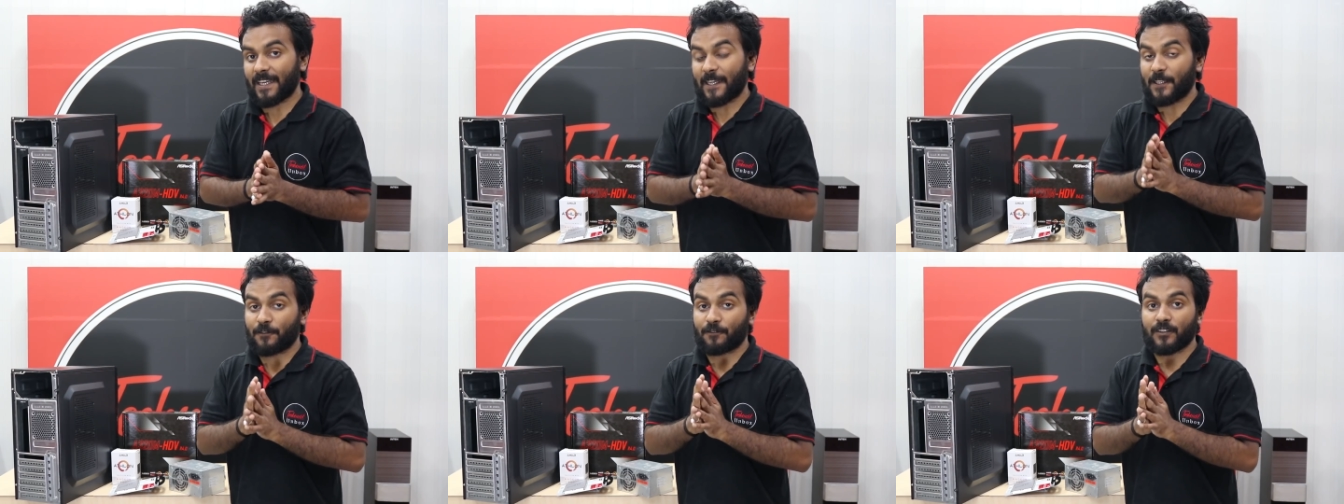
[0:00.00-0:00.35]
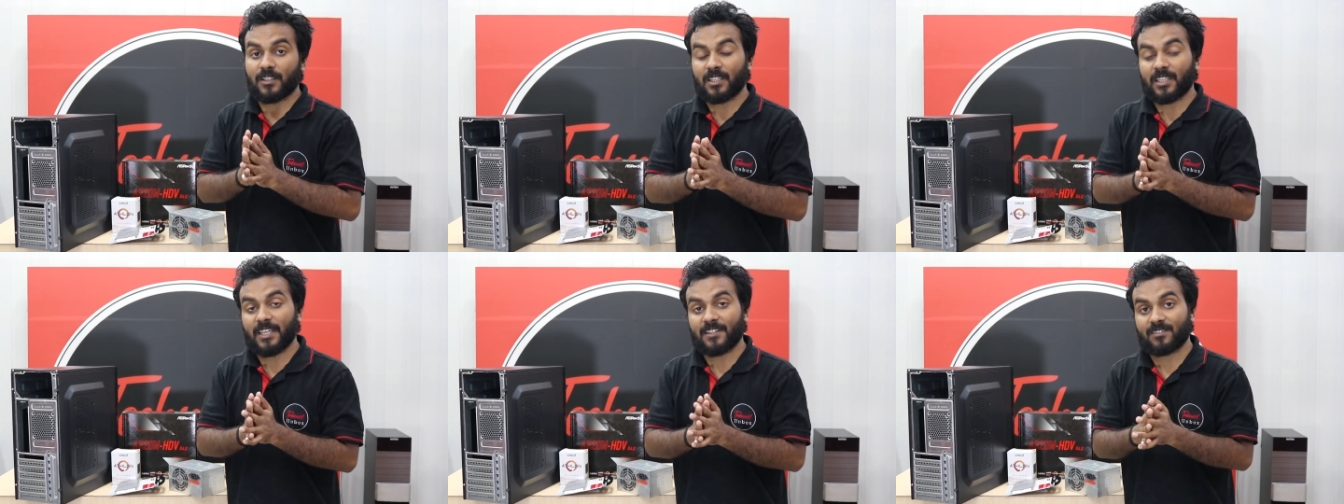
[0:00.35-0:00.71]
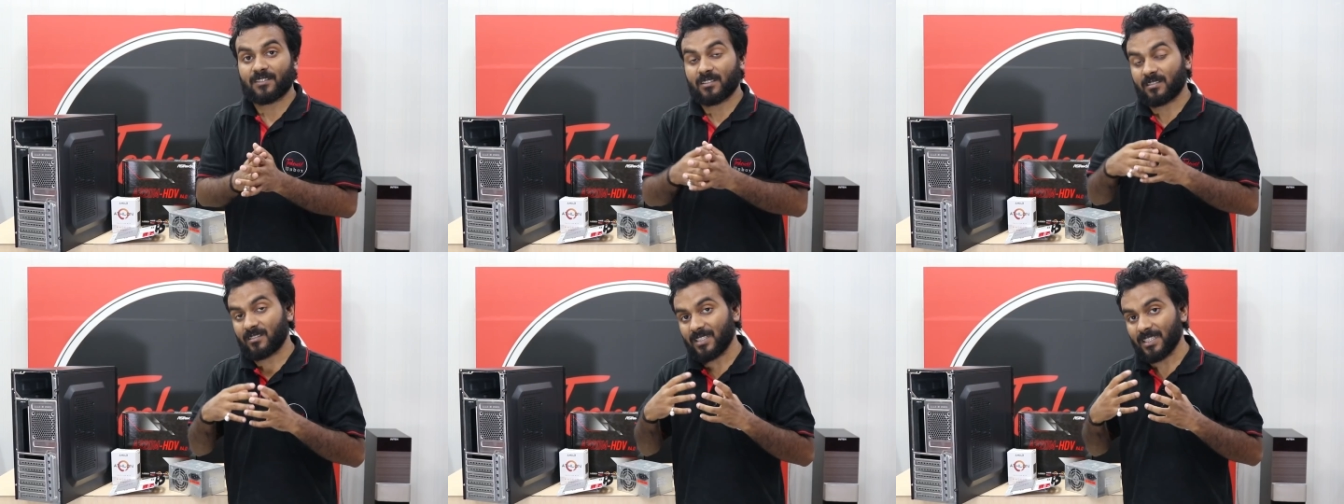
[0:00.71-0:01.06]
and if in
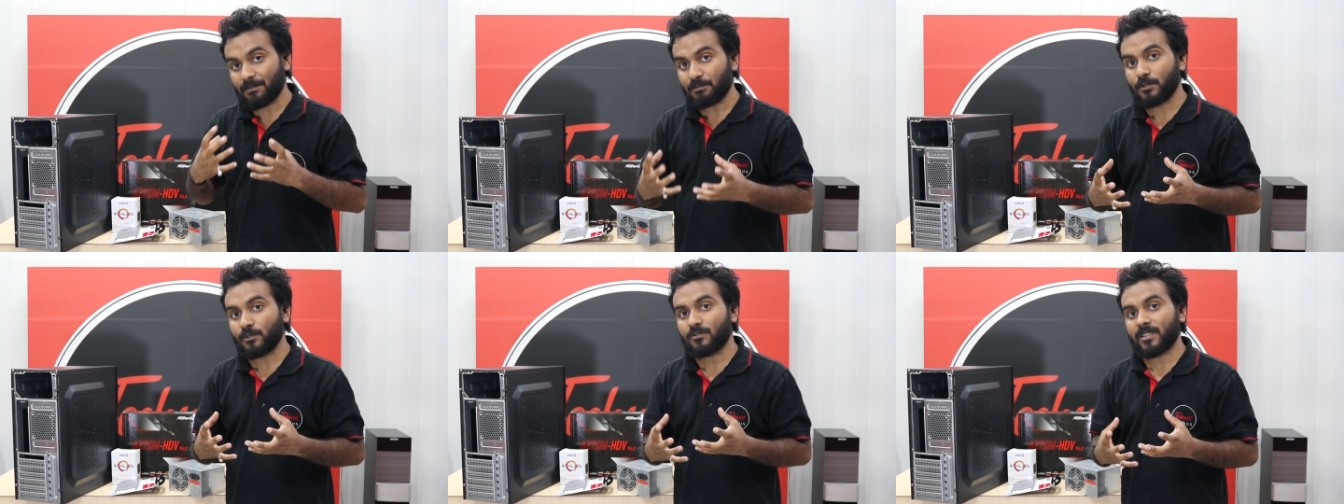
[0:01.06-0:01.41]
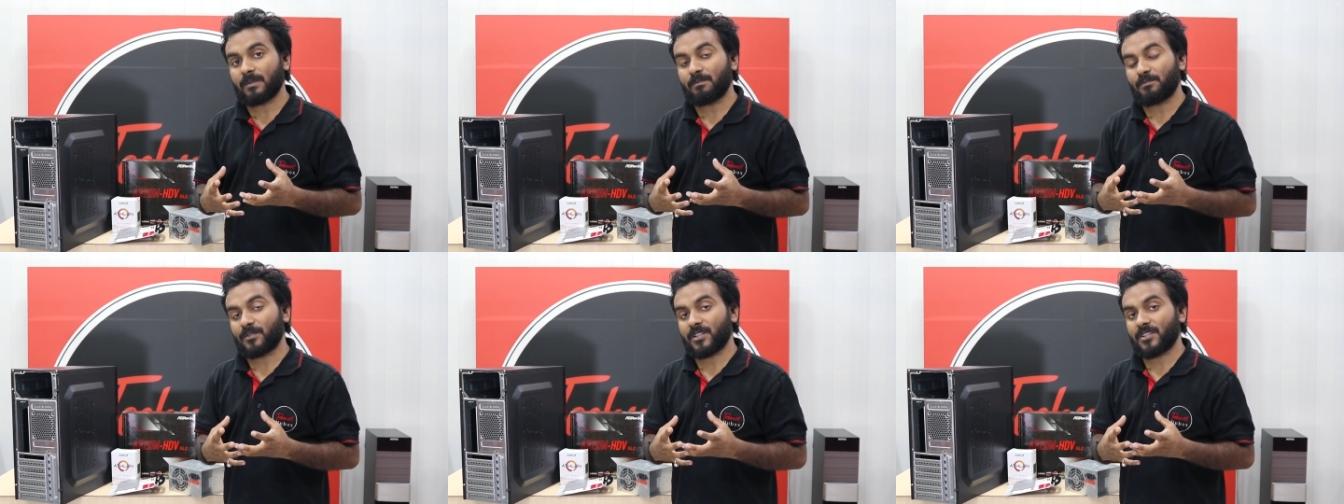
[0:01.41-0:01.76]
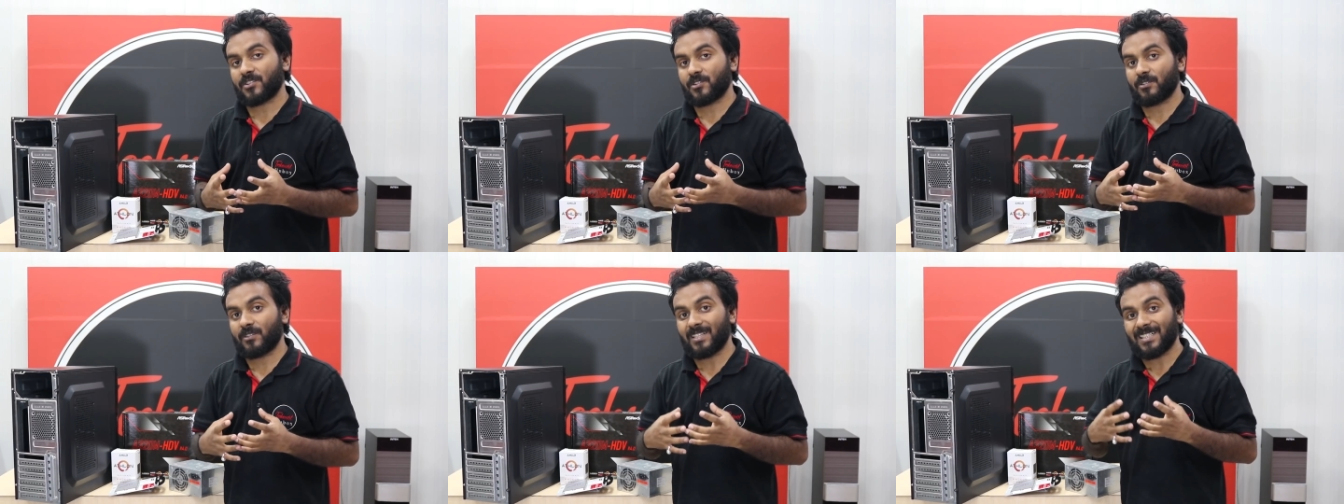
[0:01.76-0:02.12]
case the C P U
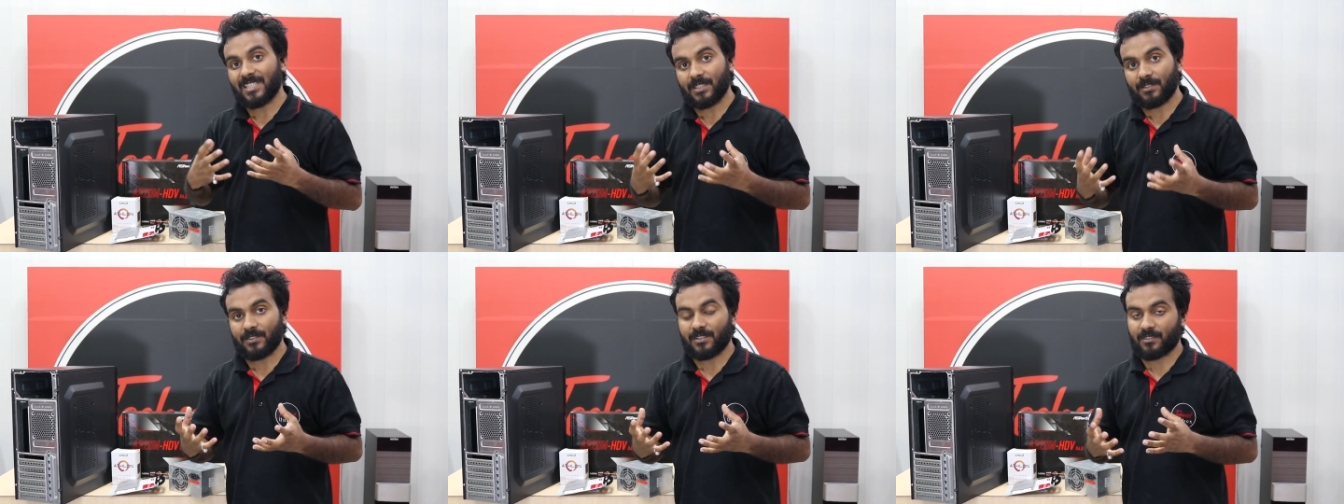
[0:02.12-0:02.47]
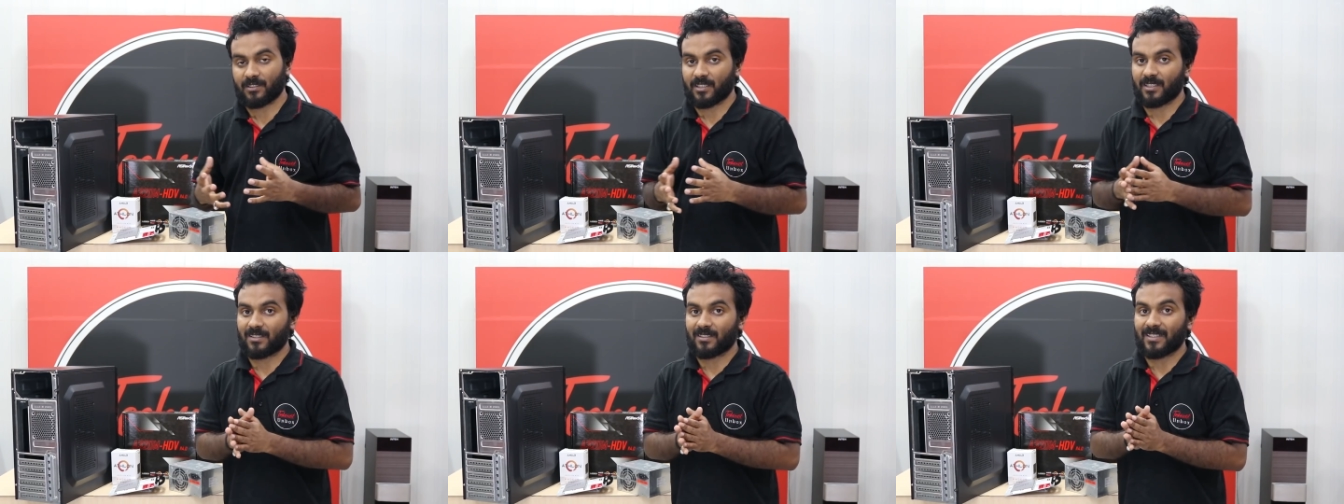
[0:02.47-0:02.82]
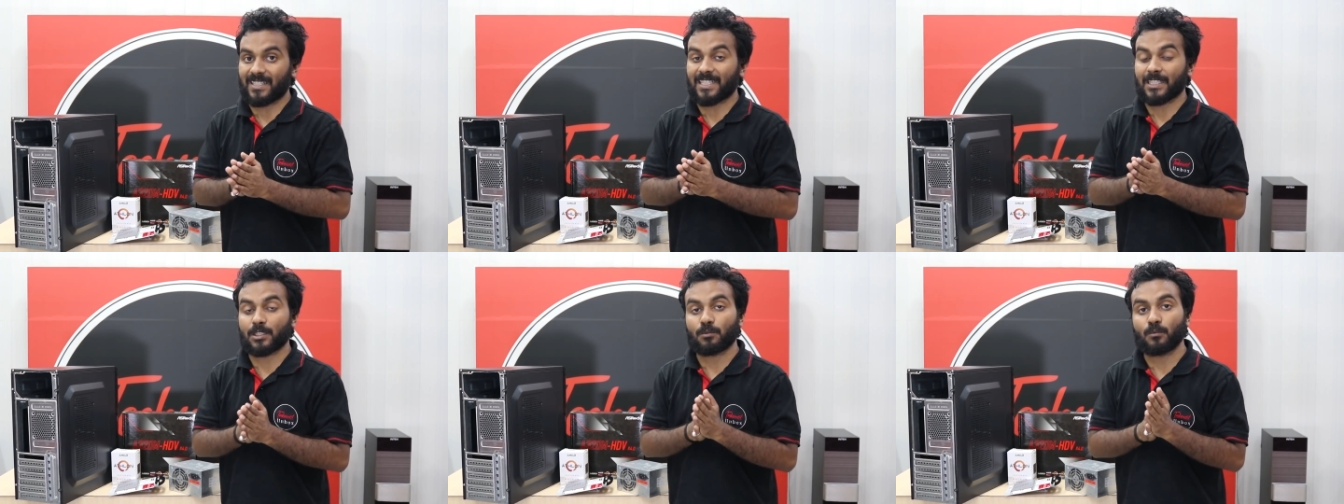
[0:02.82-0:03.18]
temperature increases,
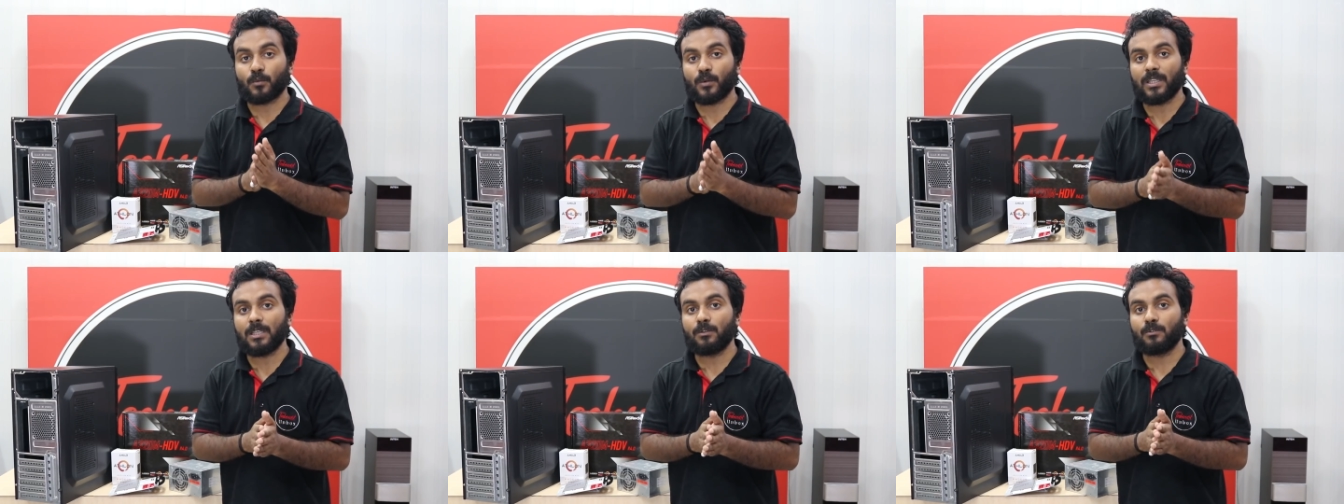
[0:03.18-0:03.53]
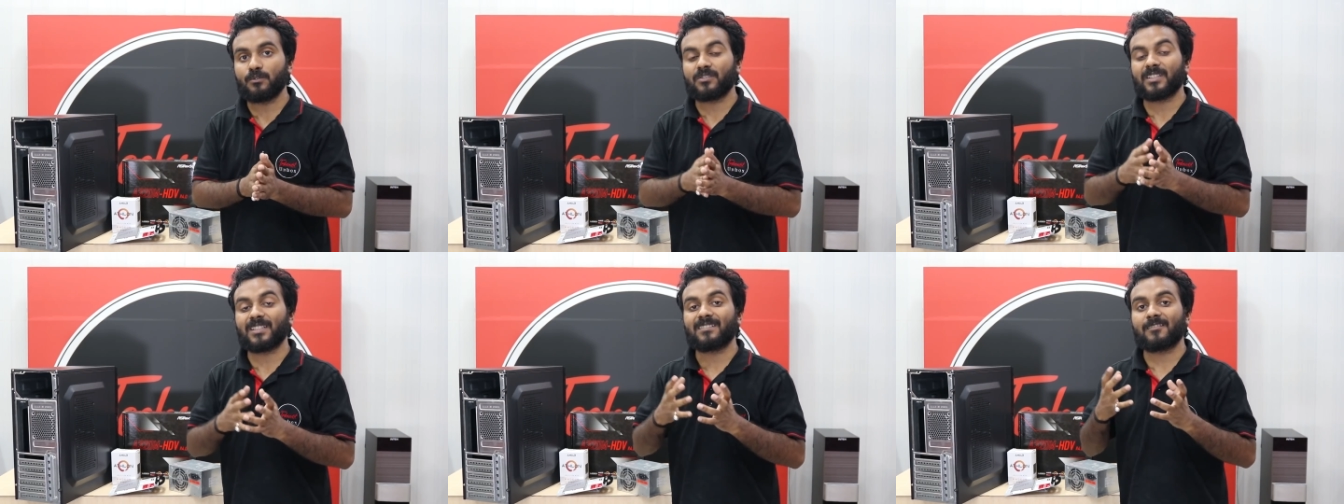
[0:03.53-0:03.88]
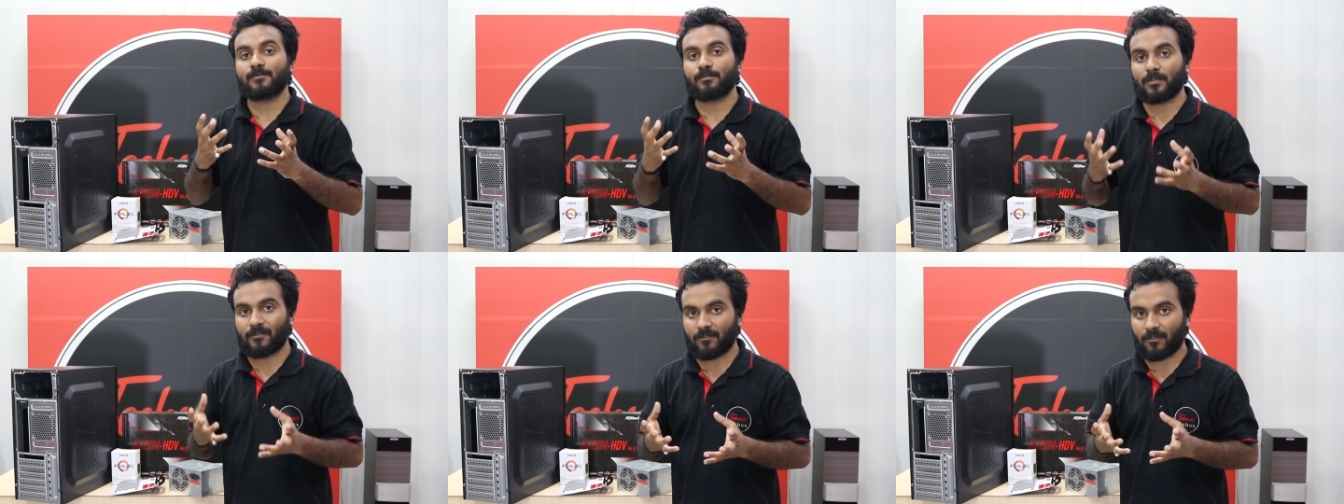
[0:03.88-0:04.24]
it will lose
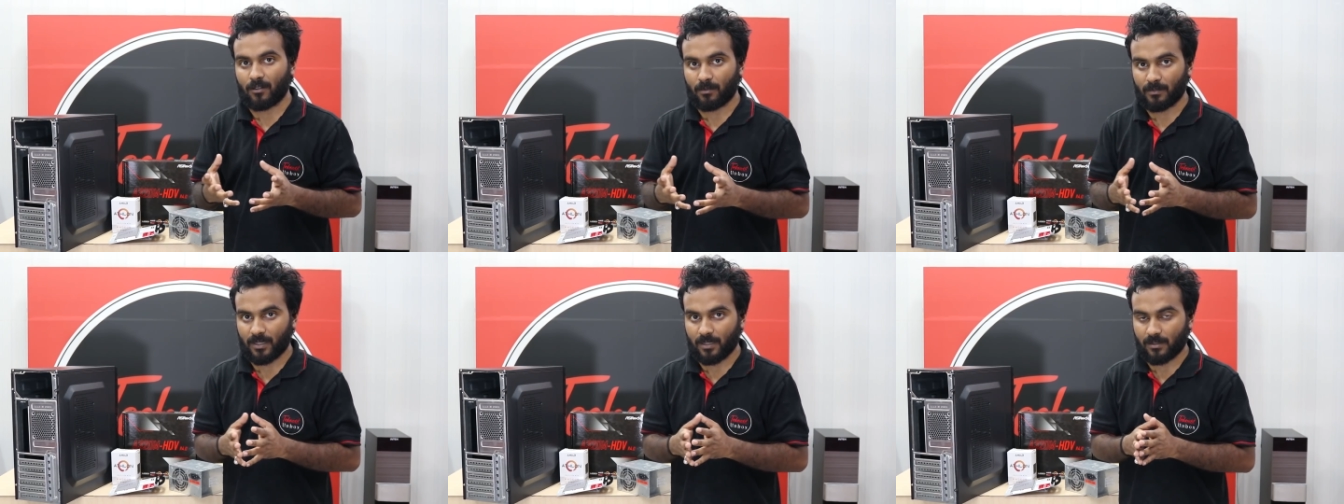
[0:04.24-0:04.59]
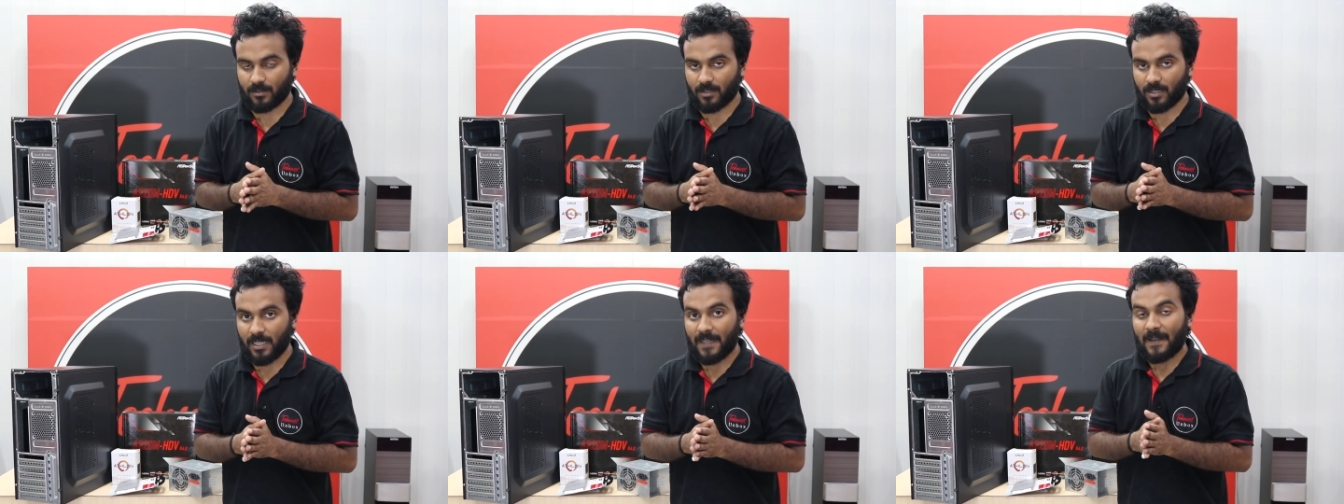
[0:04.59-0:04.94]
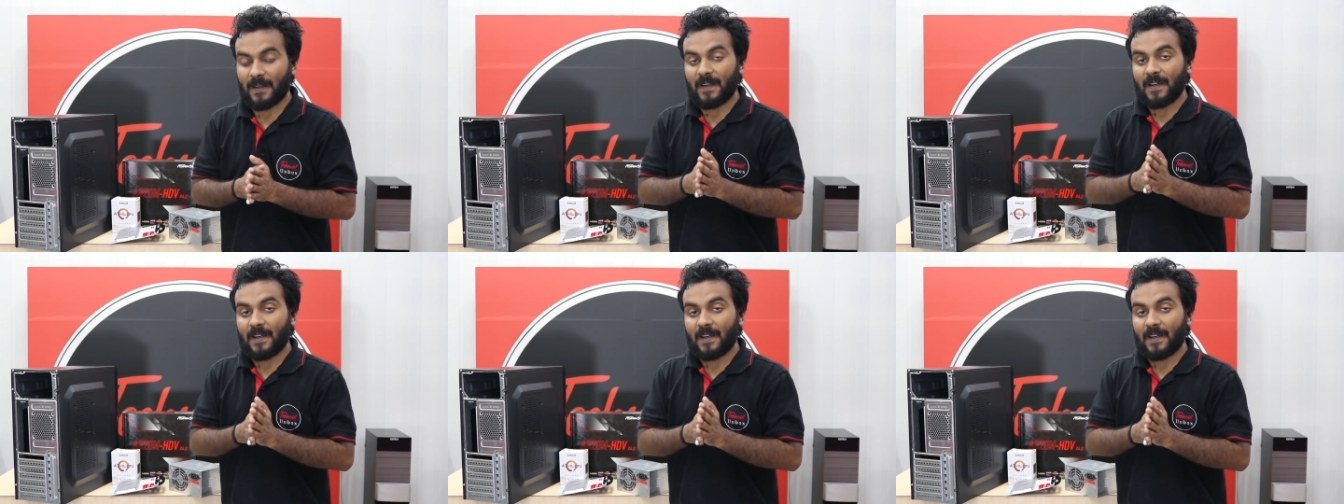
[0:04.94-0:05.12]
its performance